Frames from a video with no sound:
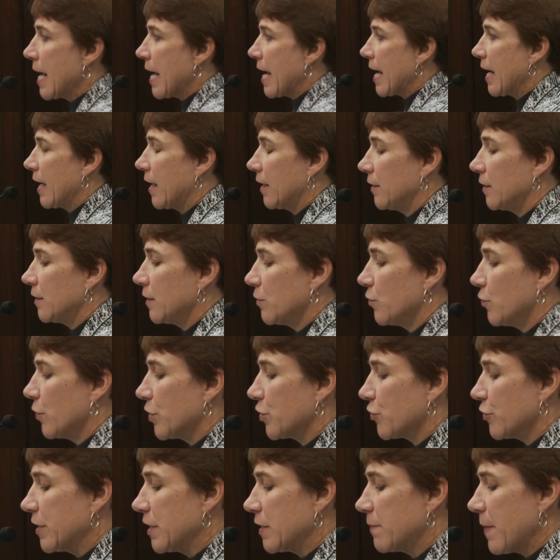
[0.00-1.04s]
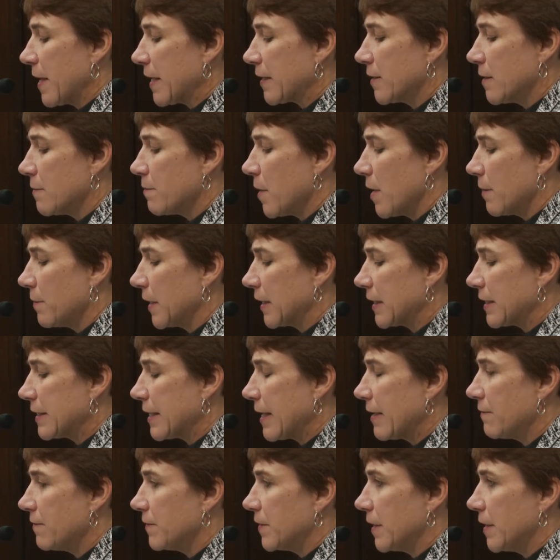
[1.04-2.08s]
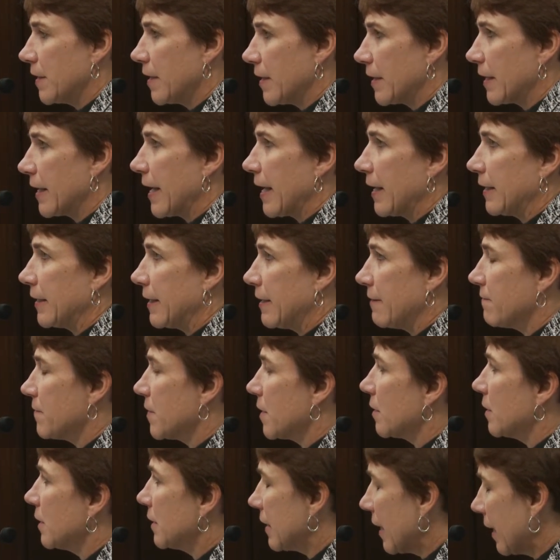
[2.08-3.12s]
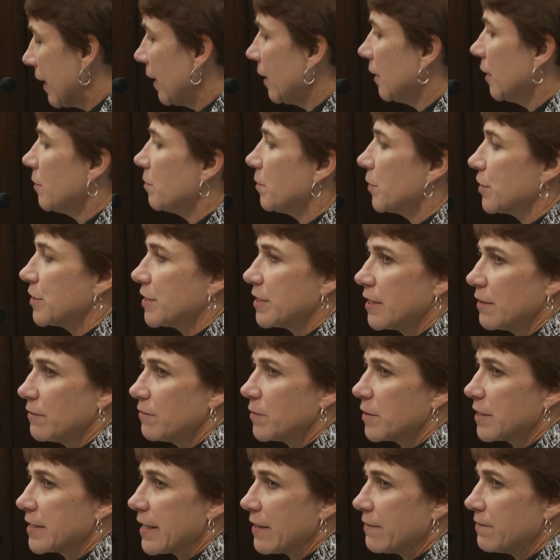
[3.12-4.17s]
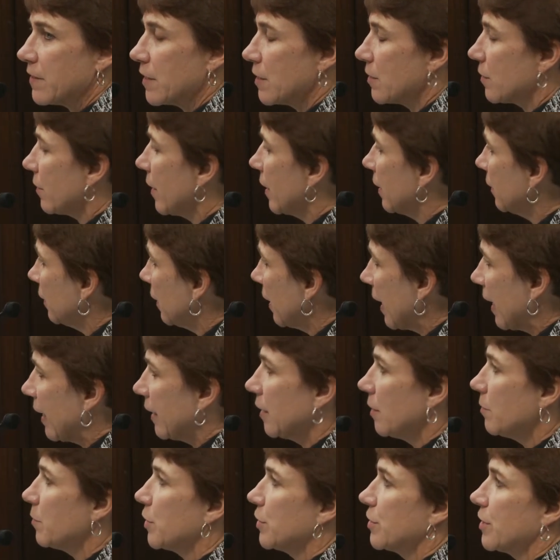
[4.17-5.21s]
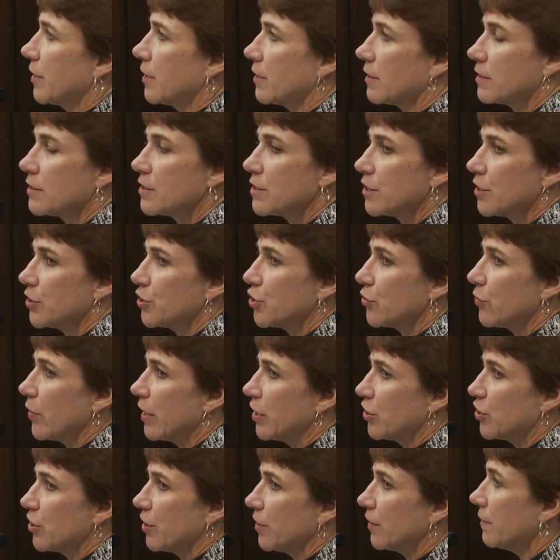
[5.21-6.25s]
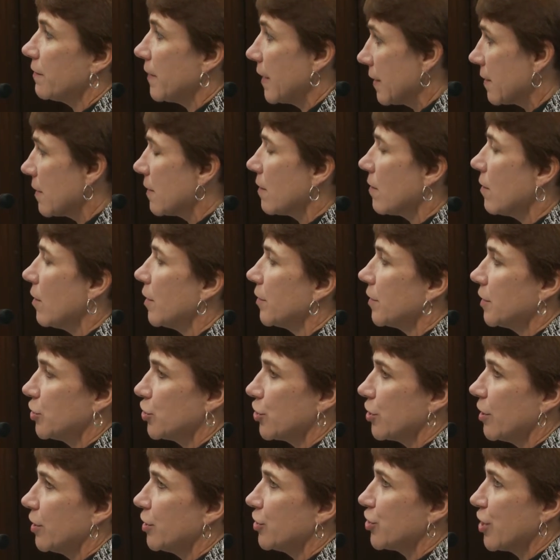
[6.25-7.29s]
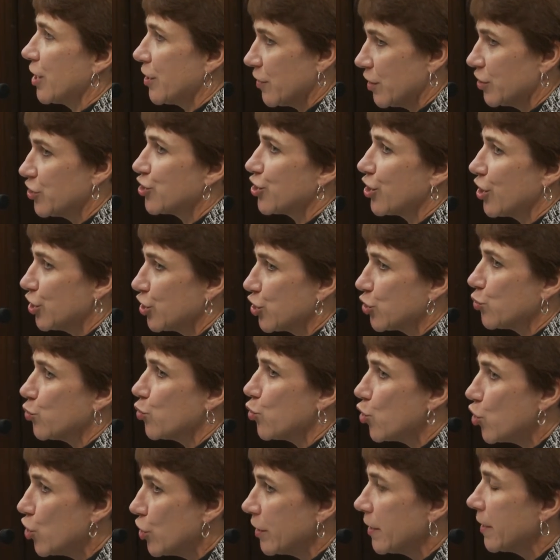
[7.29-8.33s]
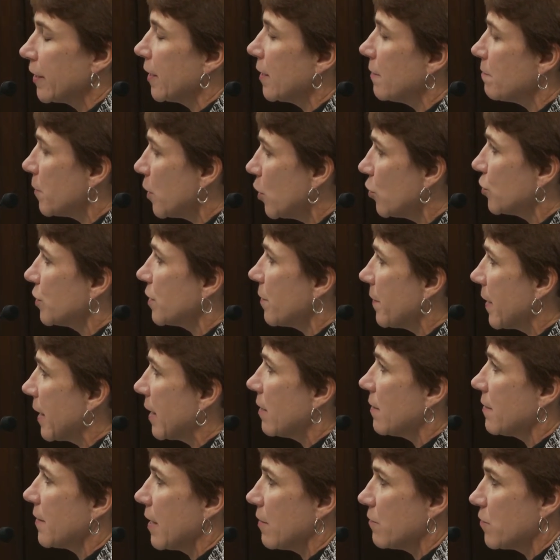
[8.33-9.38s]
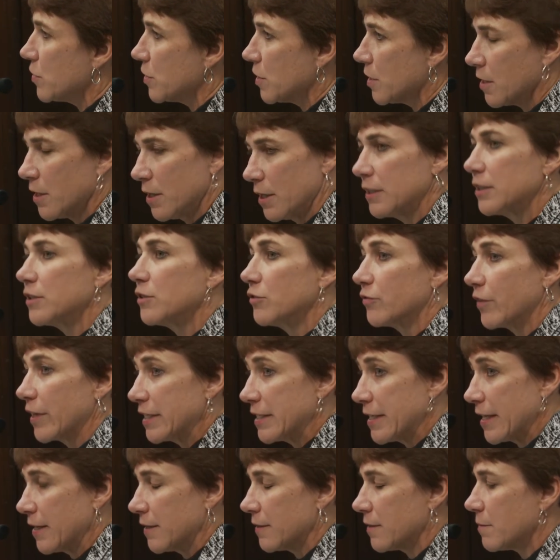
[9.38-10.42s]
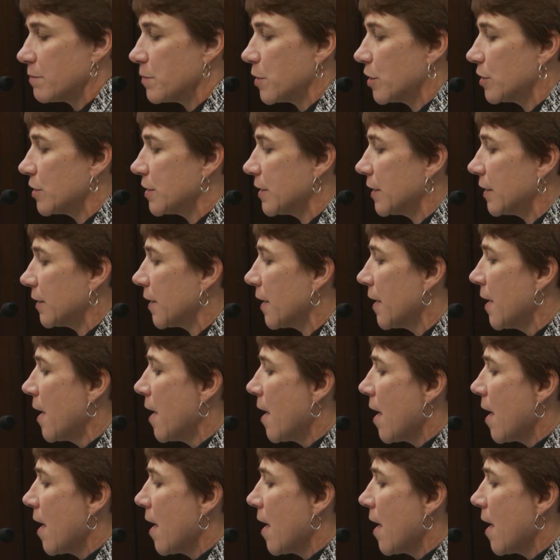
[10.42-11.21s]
And with respect to public safety, again, if there is any perceived safety threat in any particular situation, they can call the judge, and the judge would impose a bail that would retain the person.